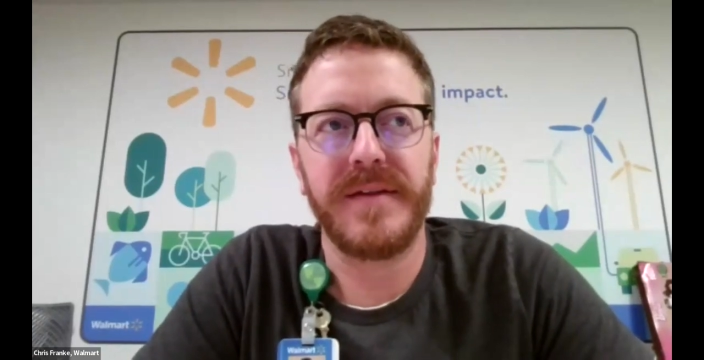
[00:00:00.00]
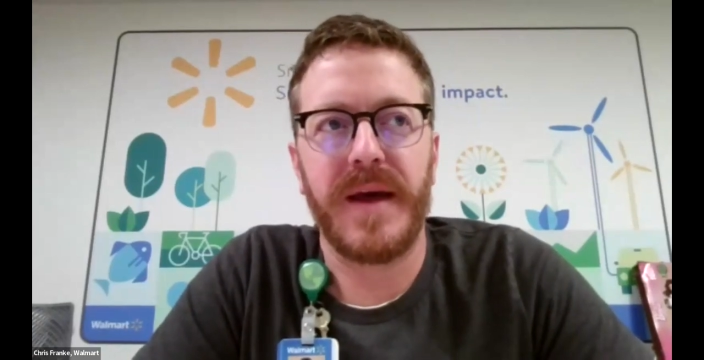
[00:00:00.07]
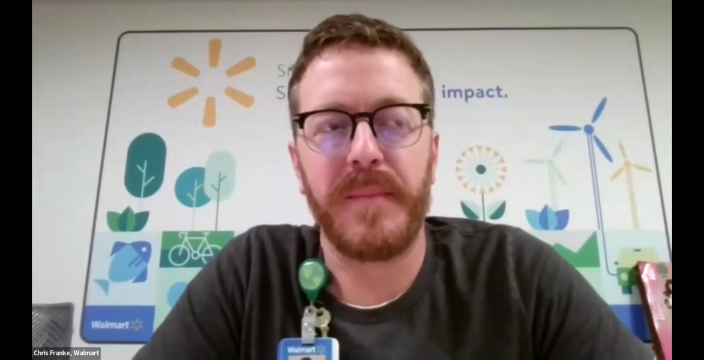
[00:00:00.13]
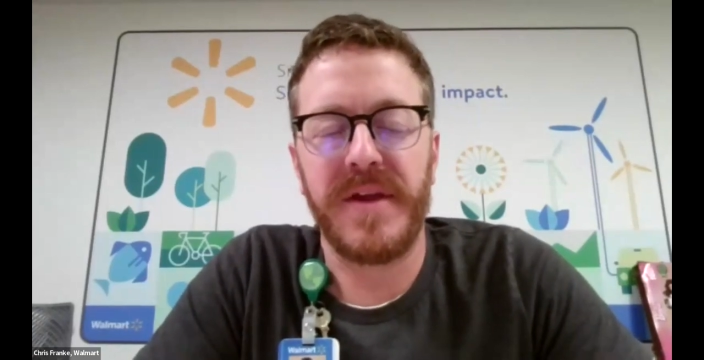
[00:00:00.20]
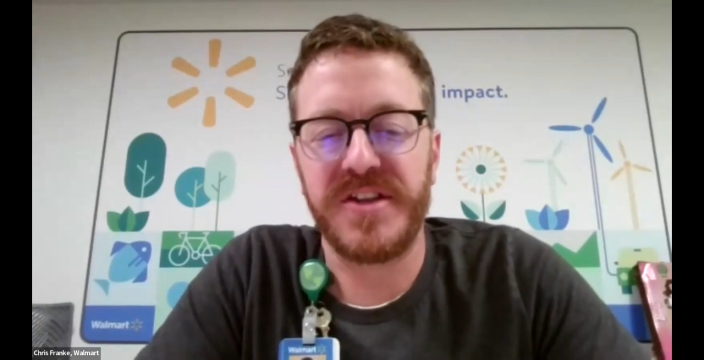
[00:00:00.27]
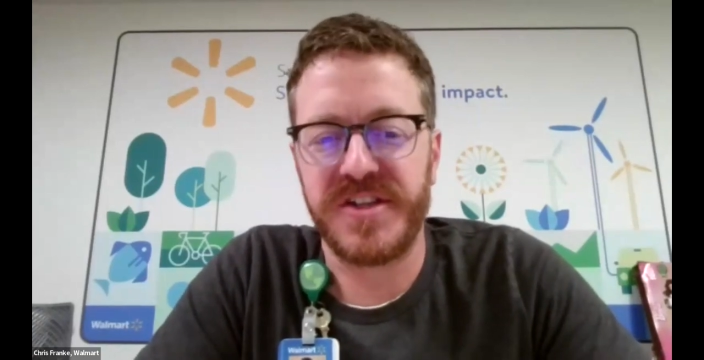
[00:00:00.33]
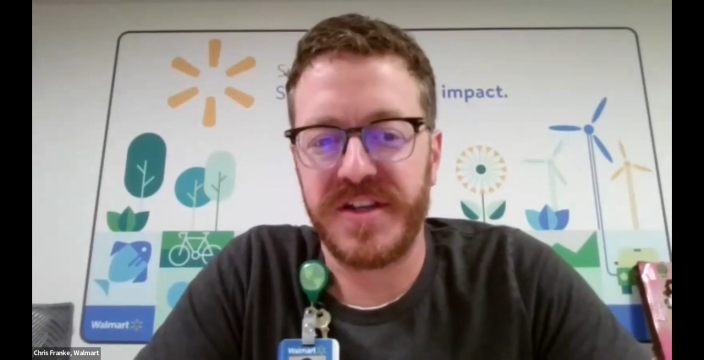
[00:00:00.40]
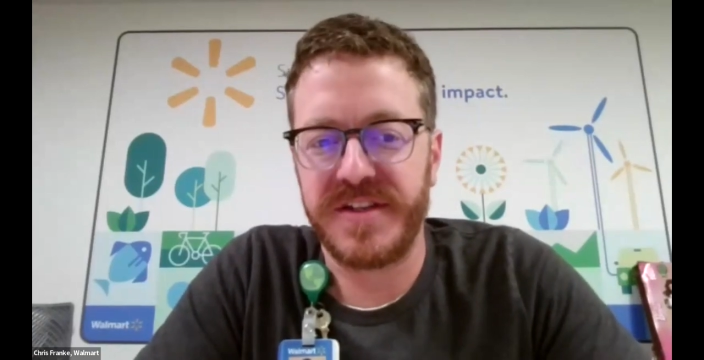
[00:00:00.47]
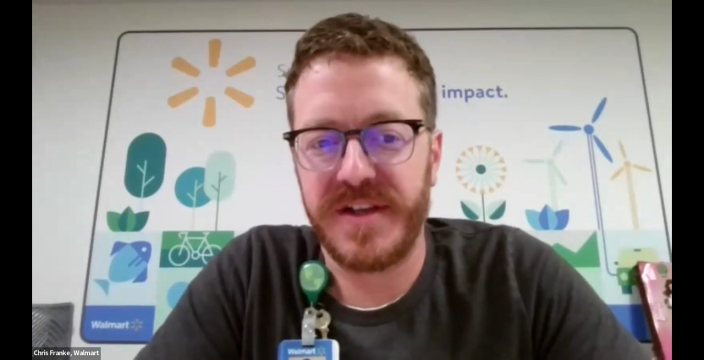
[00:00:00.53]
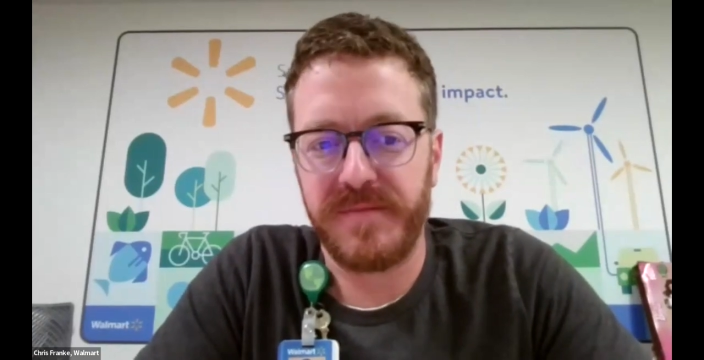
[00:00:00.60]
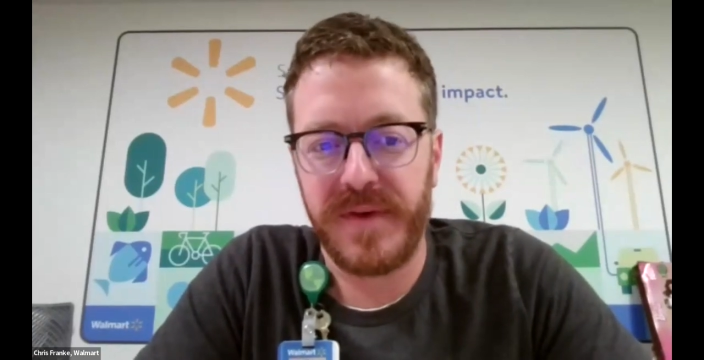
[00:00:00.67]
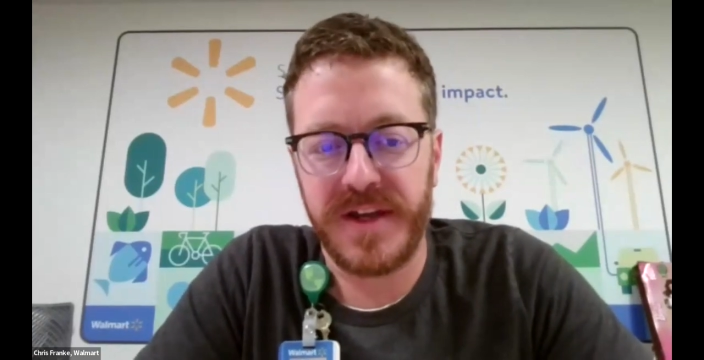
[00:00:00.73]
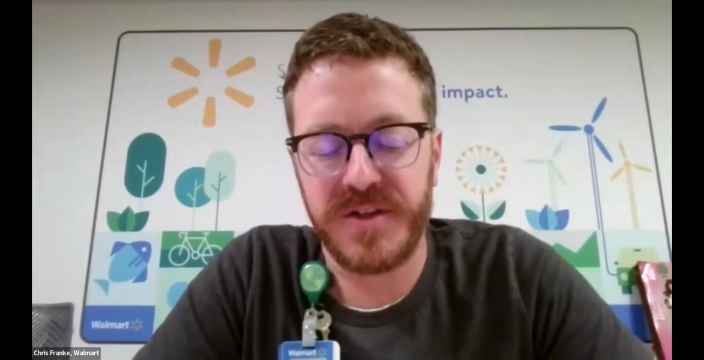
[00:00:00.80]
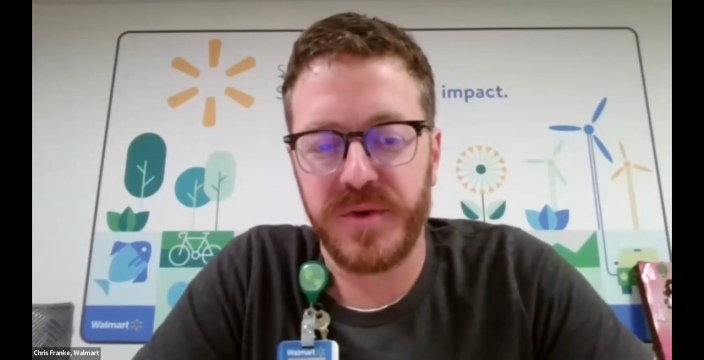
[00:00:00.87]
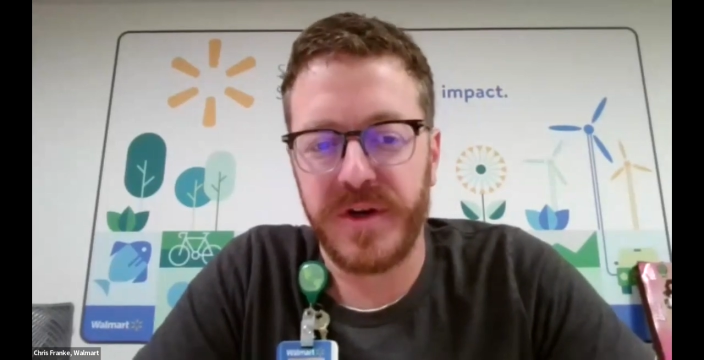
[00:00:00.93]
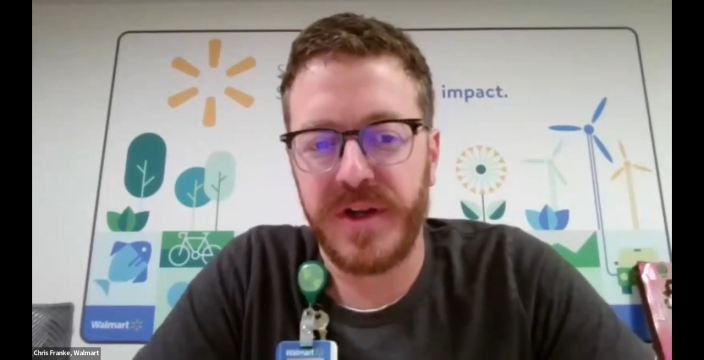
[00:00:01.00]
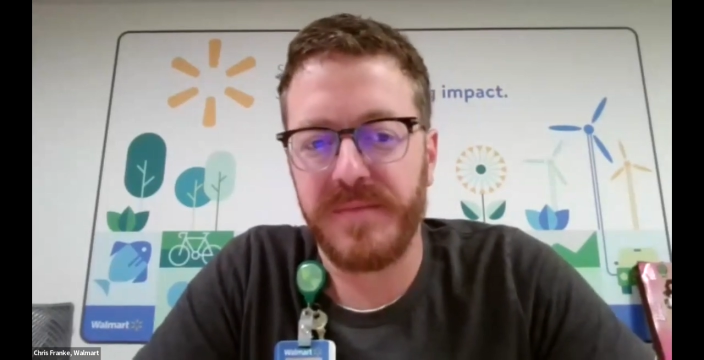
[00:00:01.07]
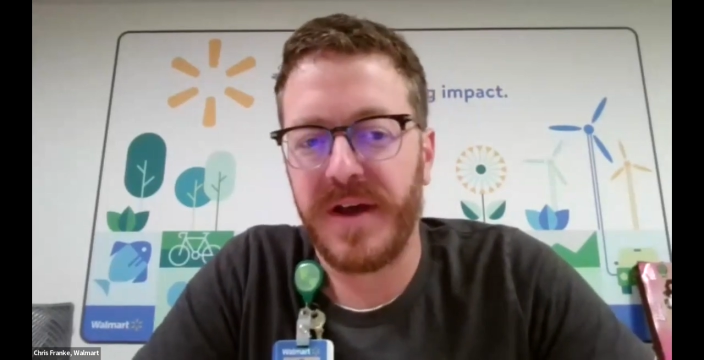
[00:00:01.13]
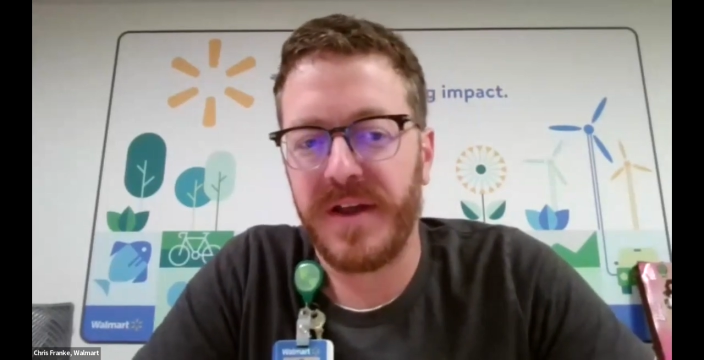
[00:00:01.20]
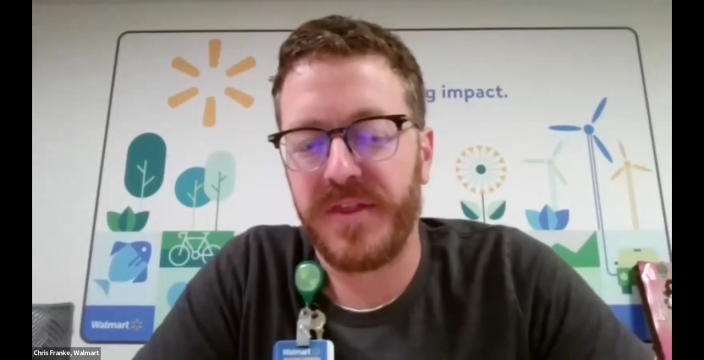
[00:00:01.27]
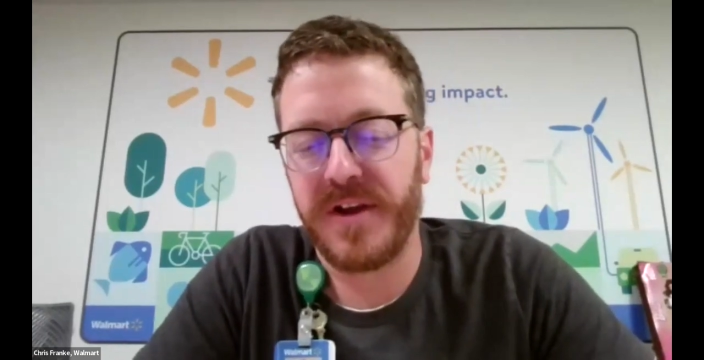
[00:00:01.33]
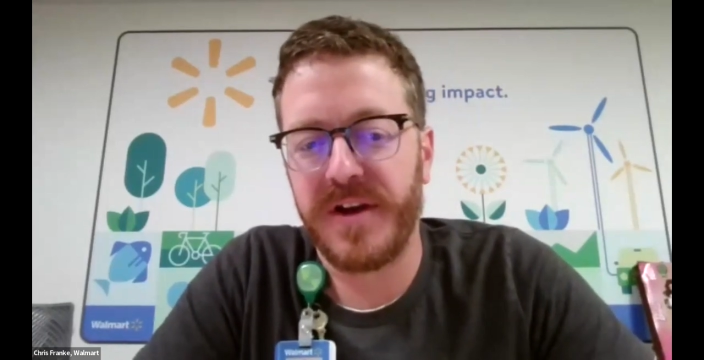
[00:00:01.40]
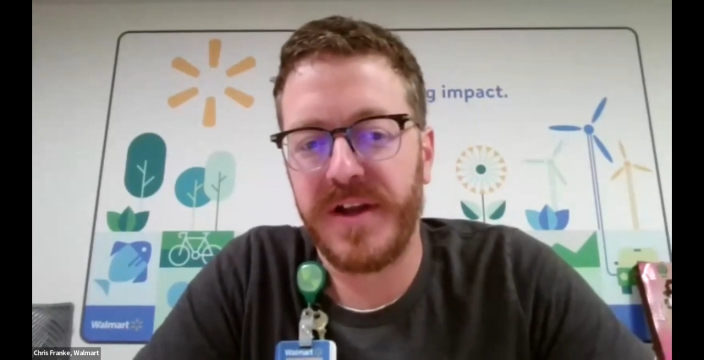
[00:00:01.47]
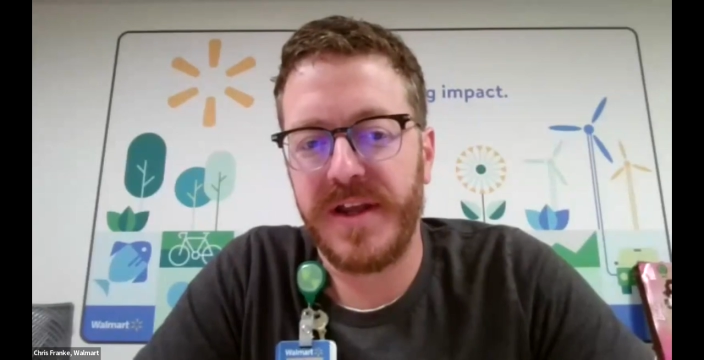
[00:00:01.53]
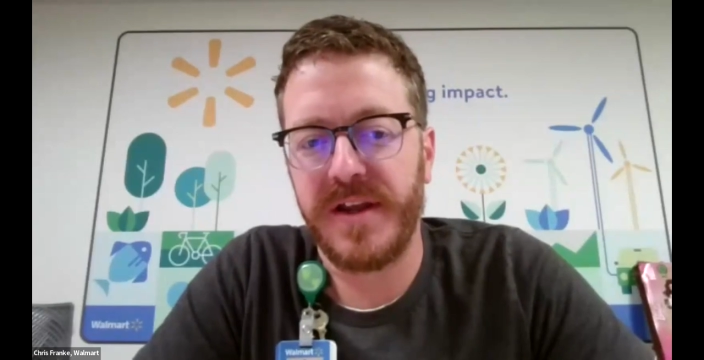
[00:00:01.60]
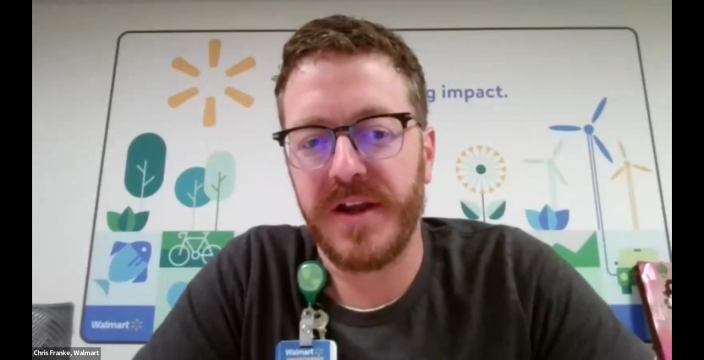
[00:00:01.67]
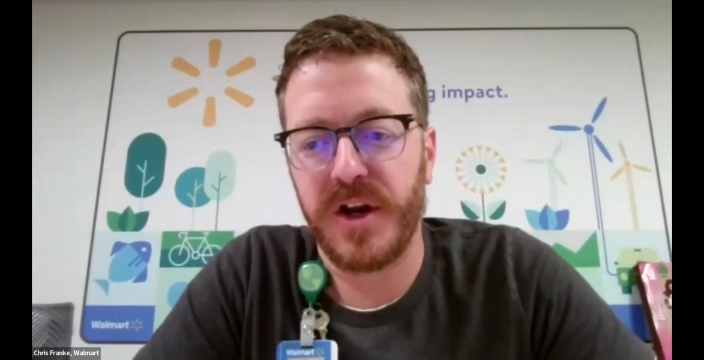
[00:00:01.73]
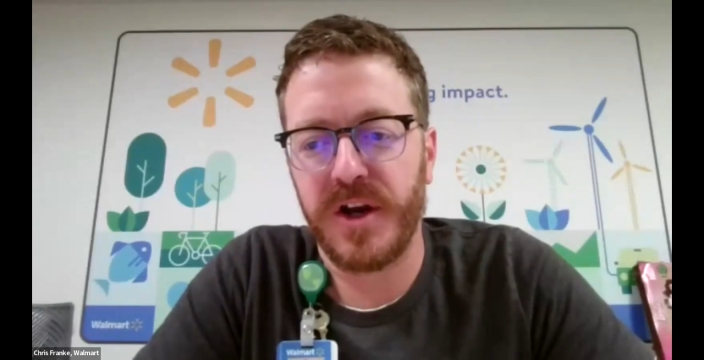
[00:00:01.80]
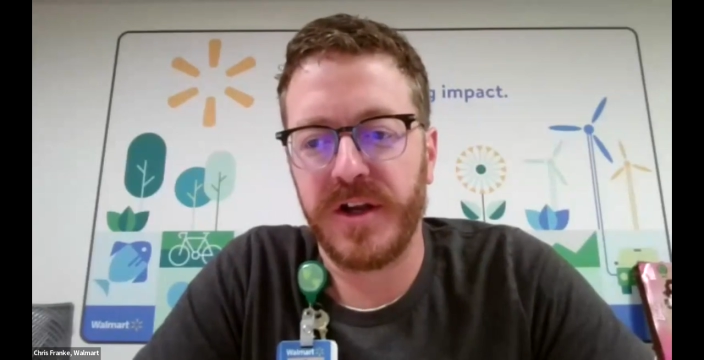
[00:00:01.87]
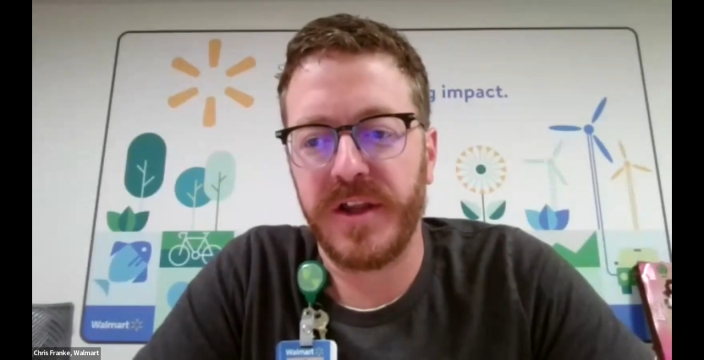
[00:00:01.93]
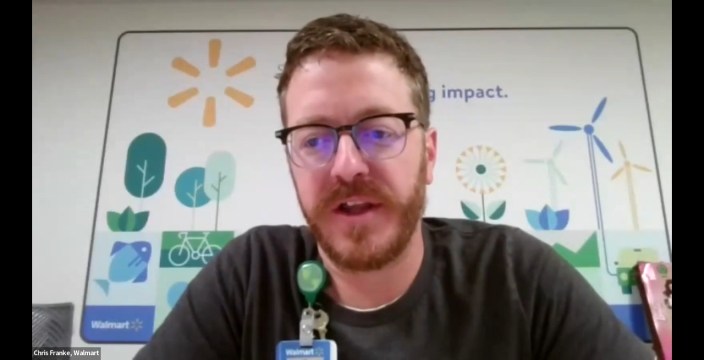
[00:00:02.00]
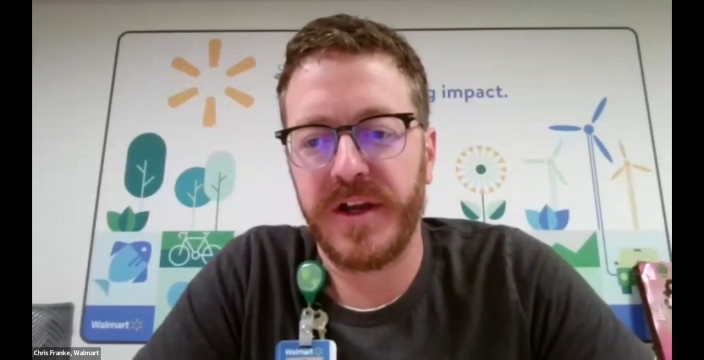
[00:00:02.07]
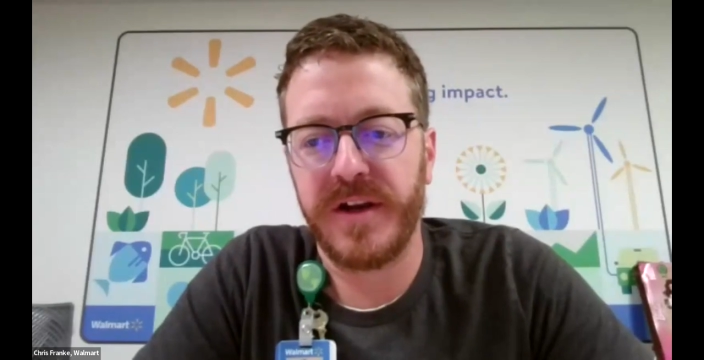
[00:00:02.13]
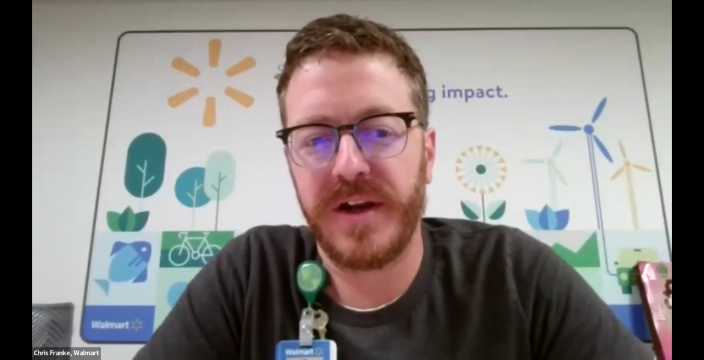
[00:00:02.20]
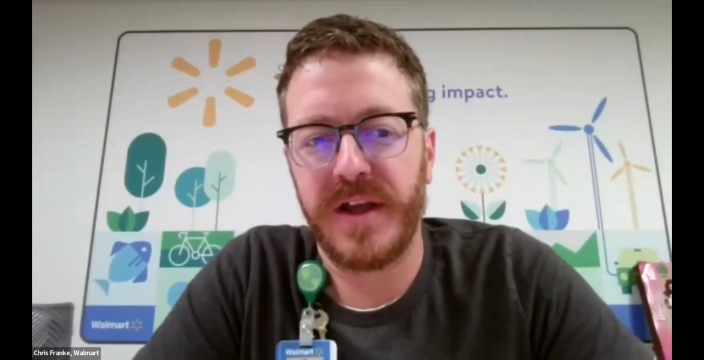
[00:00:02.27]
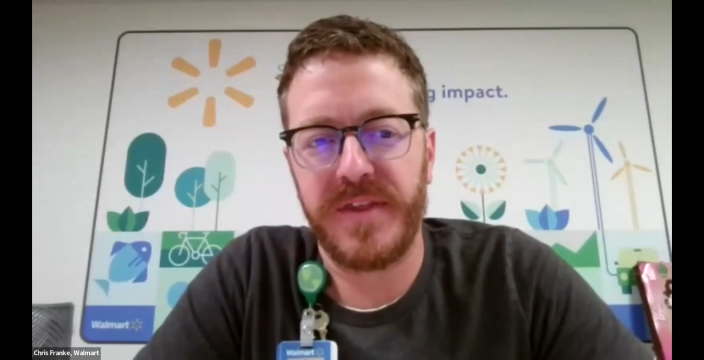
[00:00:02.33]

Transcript: I mentioned 10 by 20 by 30 earlier.